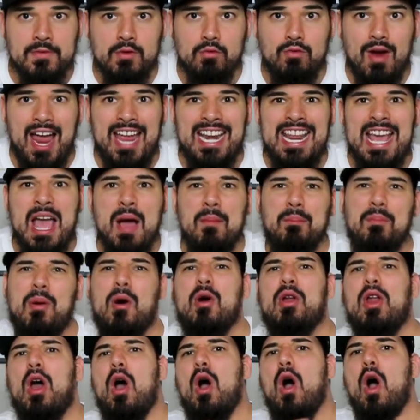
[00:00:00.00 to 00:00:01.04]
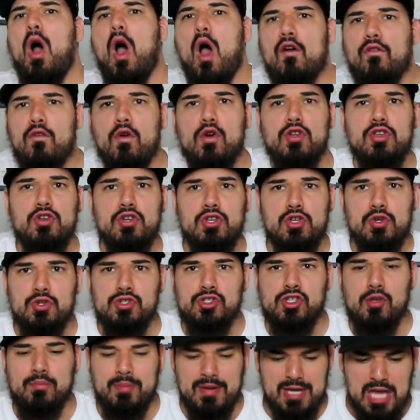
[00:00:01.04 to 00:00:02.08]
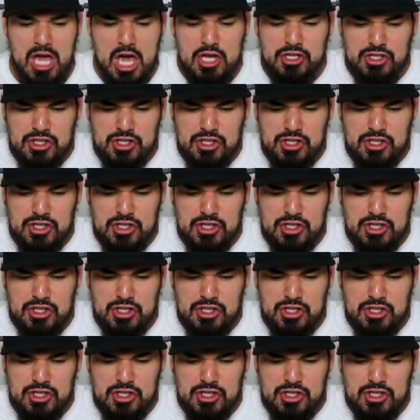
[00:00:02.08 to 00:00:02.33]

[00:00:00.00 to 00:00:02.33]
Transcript: right? Put off who you used to be.